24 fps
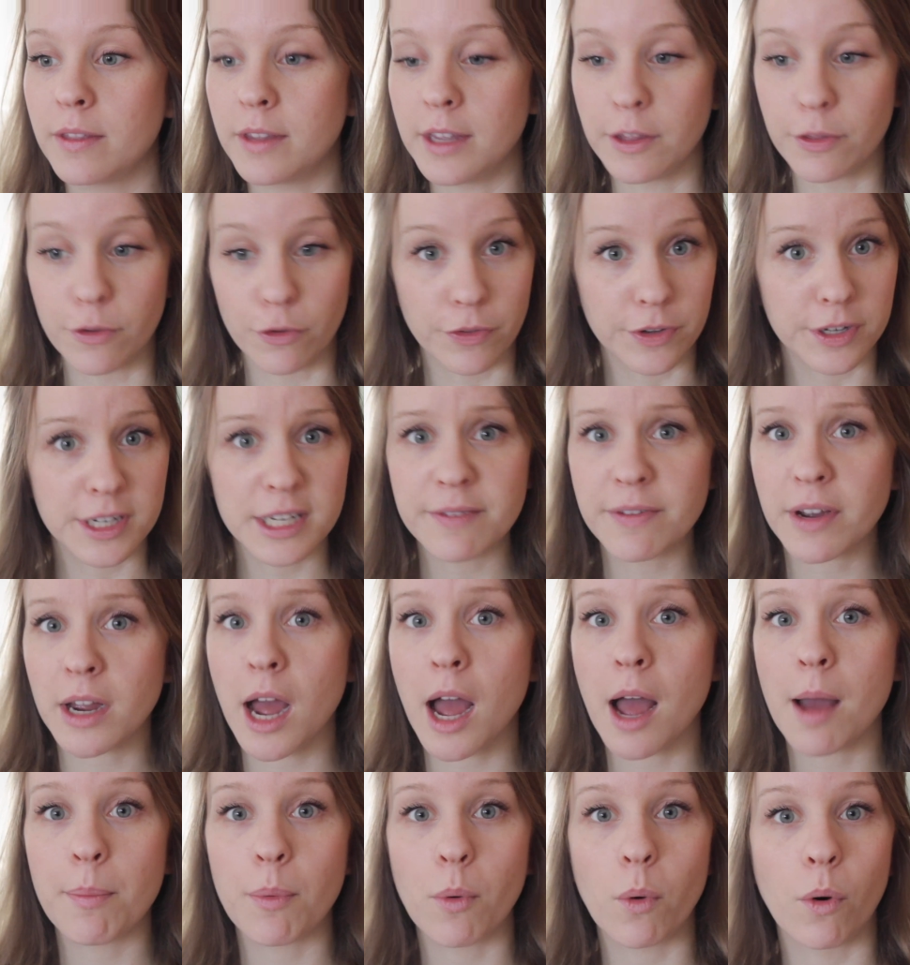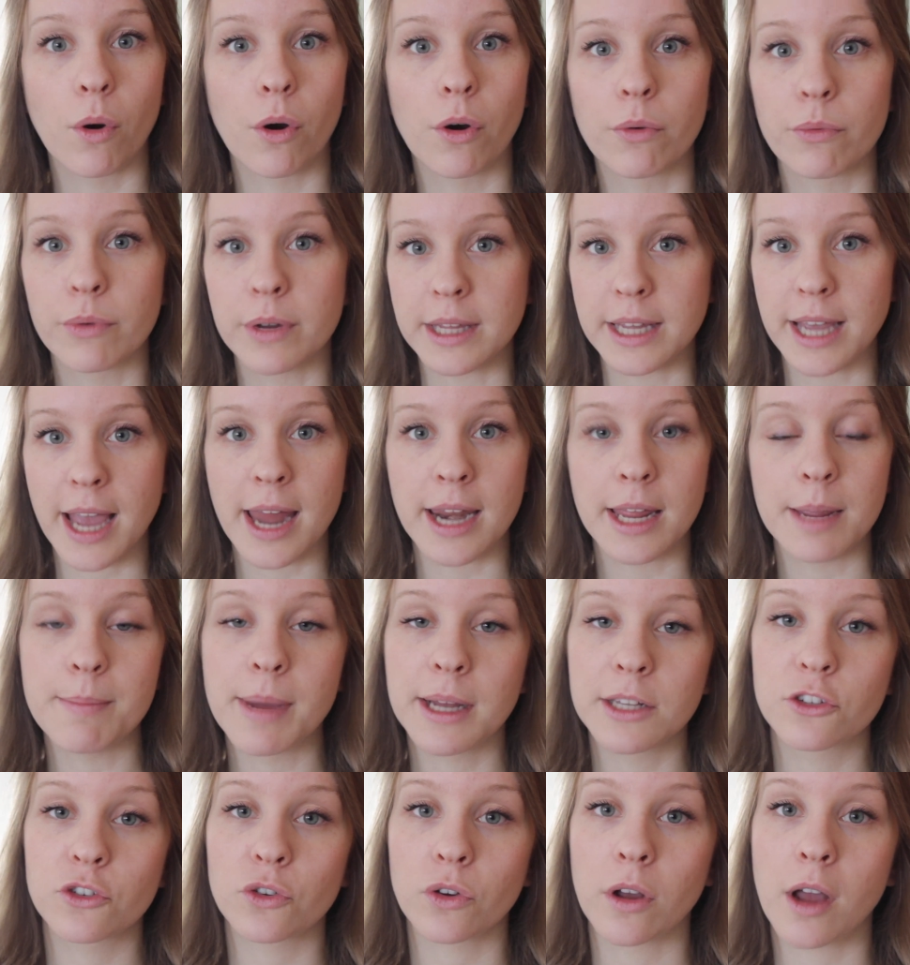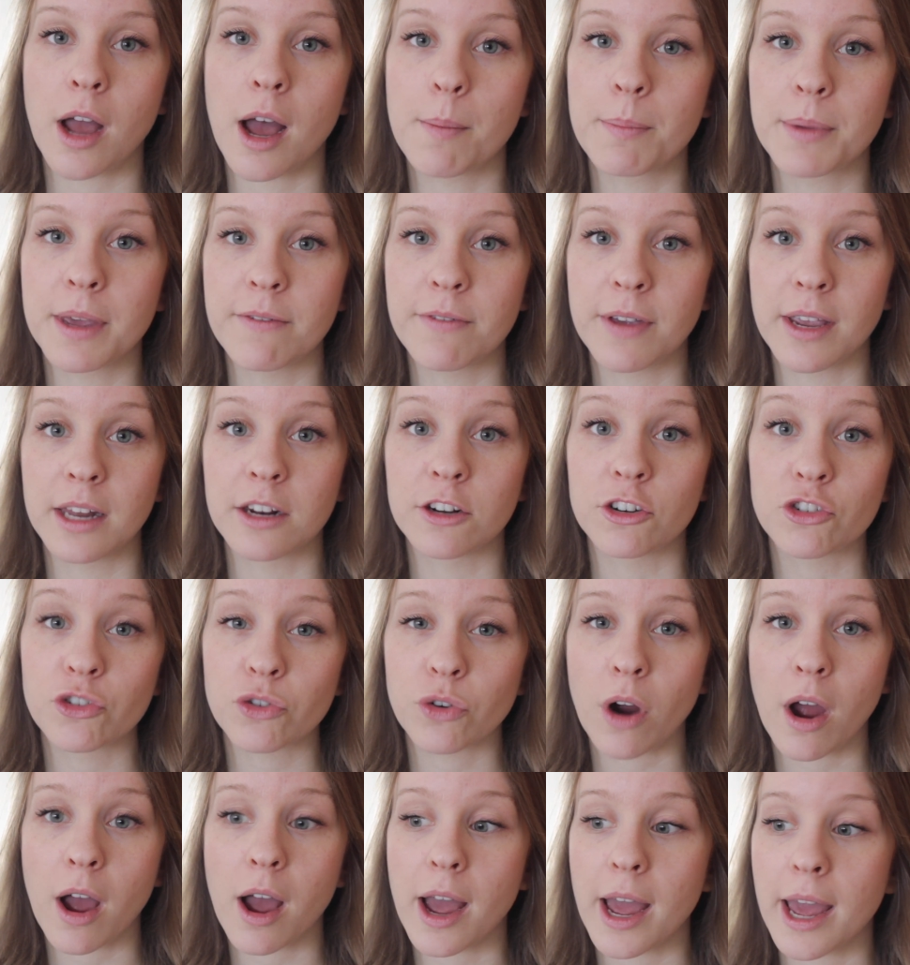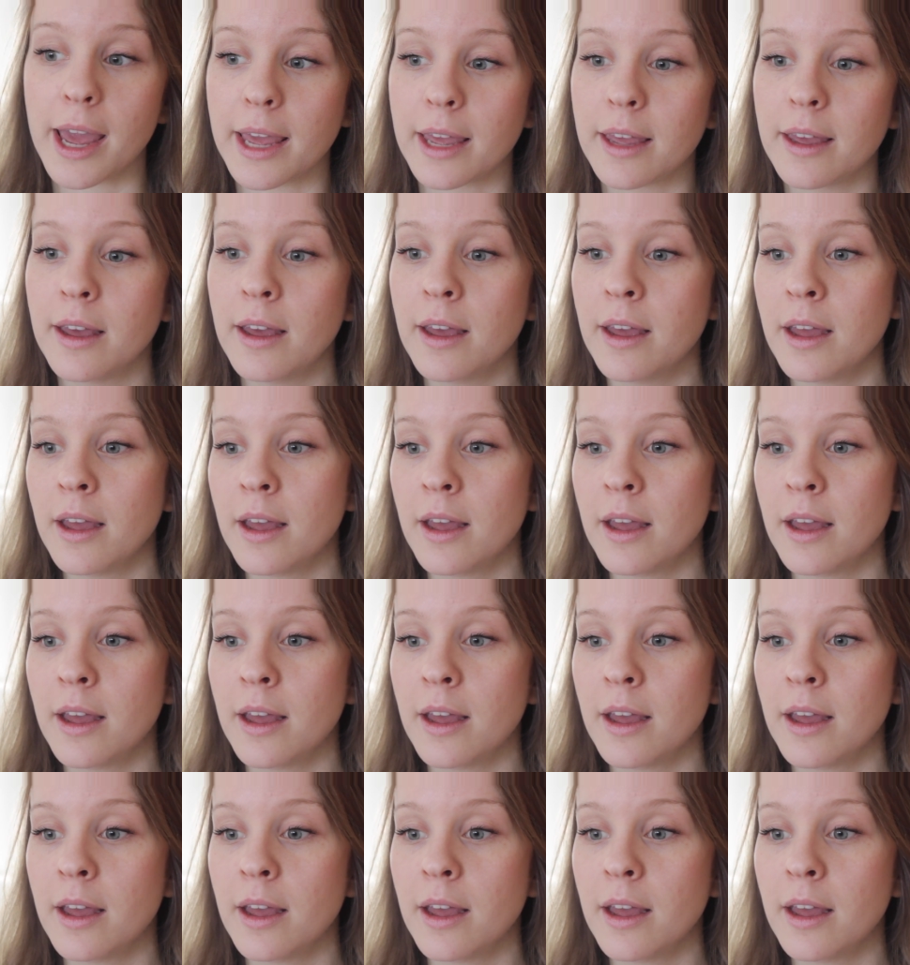either the Diva Cup or really any menstrual cup, giving it a try.